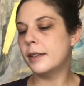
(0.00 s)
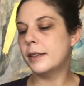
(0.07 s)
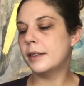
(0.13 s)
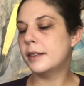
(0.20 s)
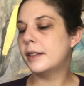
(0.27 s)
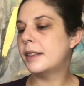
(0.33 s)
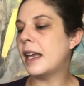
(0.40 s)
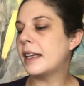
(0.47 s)

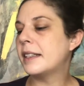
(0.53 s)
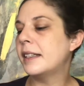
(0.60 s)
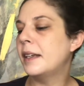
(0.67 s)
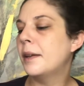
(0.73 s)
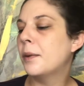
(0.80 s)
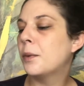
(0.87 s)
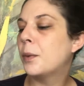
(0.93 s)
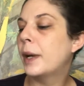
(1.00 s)
Sexy,
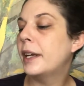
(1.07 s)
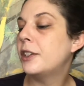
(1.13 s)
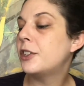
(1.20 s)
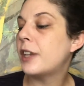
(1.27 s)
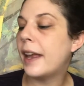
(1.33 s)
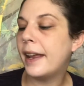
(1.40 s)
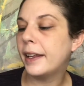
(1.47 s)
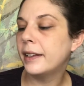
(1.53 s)
rich,
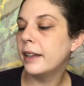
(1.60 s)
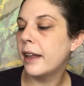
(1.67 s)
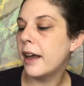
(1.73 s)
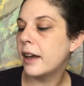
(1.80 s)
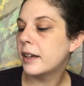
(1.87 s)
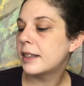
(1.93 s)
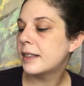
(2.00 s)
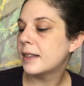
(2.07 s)
and
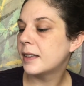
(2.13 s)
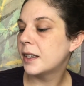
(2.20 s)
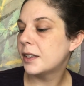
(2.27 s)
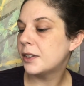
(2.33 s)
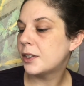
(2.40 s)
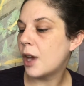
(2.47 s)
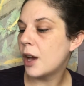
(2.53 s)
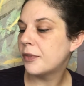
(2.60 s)
luxe, the
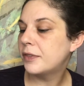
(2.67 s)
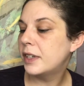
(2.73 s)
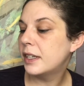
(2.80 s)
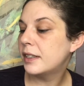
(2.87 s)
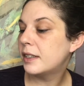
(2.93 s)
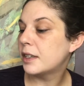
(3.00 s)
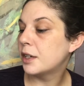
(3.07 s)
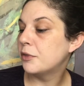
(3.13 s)

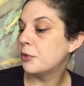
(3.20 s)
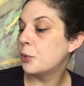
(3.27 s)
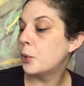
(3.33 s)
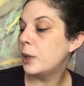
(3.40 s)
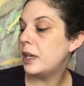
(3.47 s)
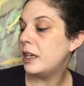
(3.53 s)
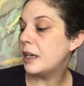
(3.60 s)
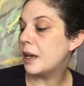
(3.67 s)
softest of
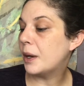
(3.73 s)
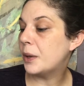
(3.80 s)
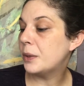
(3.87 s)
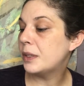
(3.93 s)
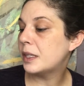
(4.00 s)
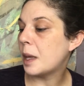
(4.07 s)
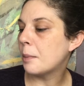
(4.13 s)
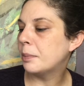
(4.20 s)
woody
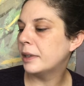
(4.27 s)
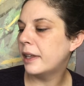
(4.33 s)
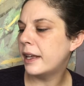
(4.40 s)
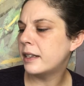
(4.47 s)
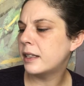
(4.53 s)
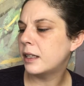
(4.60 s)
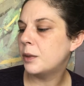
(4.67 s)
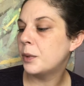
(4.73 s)
notes
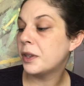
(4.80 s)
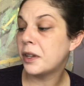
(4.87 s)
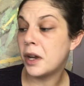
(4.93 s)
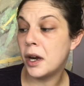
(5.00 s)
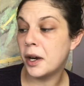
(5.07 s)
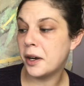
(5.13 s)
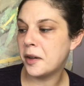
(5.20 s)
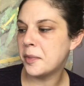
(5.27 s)
blended with
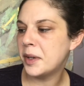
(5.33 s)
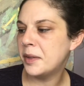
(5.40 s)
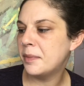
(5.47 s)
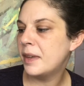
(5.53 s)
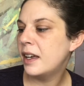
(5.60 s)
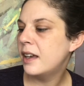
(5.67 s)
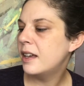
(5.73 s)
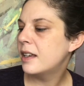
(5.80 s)
cardamom,
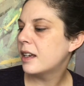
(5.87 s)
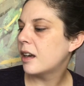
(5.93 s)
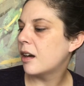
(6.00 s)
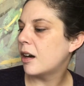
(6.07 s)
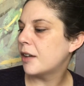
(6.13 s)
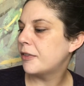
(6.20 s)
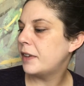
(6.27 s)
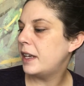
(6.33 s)

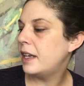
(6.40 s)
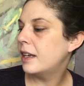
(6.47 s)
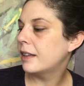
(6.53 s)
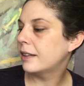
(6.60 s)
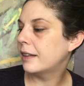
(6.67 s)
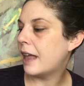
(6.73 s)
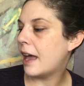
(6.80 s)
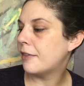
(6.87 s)
coffee,
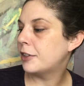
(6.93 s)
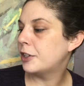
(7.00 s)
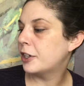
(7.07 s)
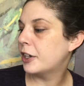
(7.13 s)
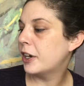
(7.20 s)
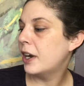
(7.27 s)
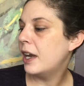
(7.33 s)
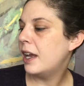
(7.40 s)

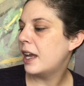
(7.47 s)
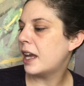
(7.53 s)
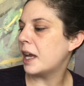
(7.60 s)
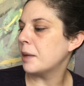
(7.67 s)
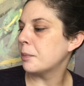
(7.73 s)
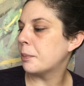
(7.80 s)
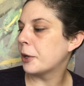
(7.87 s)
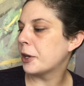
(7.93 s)
lavender,
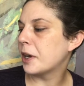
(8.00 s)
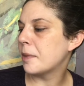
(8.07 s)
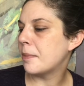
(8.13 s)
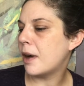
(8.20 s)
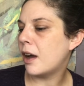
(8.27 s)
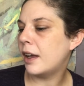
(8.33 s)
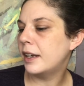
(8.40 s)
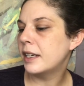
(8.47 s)
and
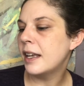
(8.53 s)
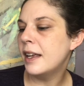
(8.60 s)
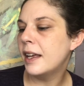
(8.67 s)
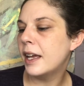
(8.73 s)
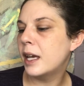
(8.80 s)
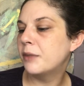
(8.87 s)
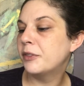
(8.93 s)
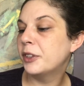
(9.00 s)
bergamot
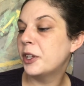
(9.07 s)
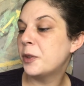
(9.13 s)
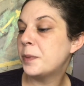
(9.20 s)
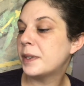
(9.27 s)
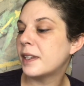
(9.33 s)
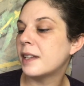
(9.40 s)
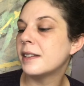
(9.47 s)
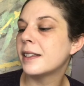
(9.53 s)
envelope
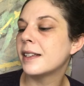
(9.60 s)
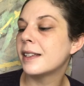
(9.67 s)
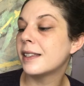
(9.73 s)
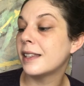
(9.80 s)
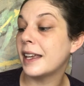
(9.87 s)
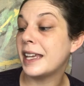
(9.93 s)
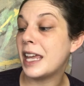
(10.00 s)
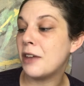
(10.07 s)
senses
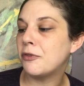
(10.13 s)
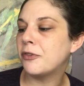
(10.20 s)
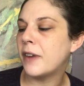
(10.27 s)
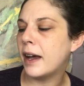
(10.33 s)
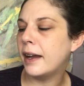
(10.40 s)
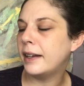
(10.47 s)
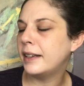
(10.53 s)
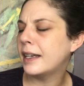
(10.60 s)
like a
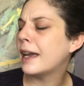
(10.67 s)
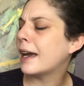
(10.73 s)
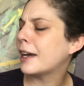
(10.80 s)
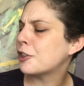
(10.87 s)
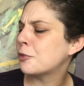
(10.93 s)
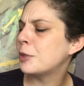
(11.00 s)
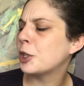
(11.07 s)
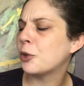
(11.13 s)
fine
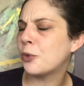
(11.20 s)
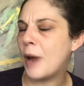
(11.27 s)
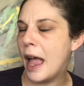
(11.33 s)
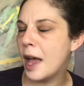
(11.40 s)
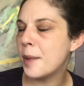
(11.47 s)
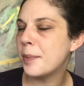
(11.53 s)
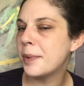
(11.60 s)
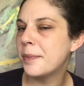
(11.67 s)
cashmere
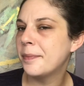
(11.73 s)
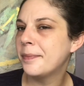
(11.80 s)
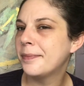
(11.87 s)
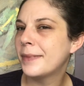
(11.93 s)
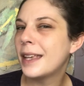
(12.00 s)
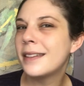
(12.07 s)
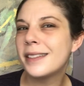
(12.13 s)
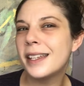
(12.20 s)
wrap.
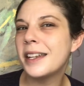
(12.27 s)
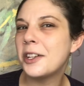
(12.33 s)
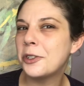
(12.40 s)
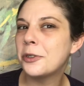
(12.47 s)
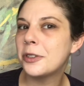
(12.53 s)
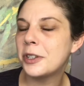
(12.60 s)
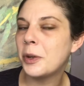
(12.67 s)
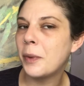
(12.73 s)
It's an
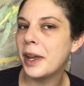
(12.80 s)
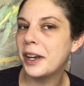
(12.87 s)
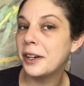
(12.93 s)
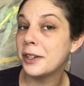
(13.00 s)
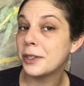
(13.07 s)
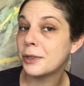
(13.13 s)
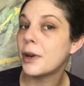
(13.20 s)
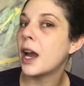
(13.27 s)
interesting way to
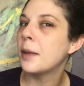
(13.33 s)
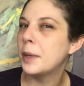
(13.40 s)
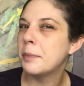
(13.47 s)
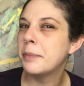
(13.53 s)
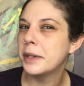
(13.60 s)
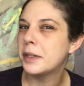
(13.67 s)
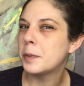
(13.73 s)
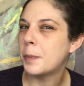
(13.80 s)
describe it,
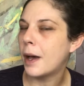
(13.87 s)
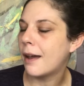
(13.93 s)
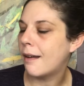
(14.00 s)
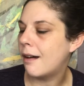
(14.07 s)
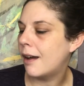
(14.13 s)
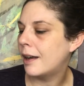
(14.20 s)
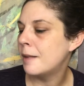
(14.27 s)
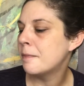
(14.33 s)
but spot
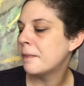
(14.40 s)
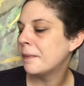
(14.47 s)
on.